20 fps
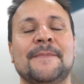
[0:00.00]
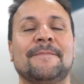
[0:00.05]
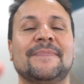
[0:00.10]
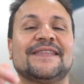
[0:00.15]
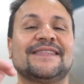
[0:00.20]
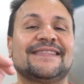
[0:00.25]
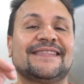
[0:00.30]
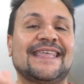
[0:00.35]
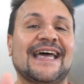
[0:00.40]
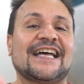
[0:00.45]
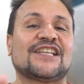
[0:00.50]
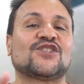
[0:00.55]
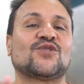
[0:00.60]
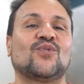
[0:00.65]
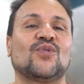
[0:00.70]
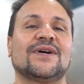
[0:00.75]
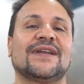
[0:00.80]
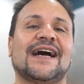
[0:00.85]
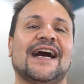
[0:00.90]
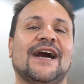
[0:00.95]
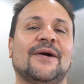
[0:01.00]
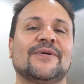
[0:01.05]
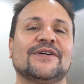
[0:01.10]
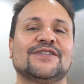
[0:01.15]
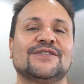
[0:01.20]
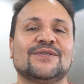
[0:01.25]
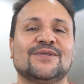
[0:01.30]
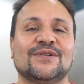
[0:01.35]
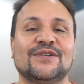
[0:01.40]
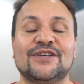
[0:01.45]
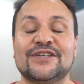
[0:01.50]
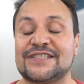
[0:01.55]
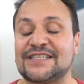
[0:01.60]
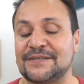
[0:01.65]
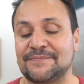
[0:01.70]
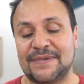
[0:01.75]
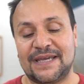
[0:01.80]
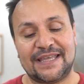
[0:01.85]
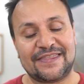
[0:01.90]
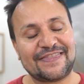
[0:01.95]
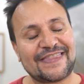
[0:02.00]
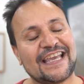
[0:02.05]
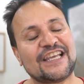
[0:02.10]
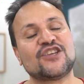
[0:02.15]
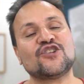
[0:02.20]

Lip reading: But that's what I would do. Listen, man, thank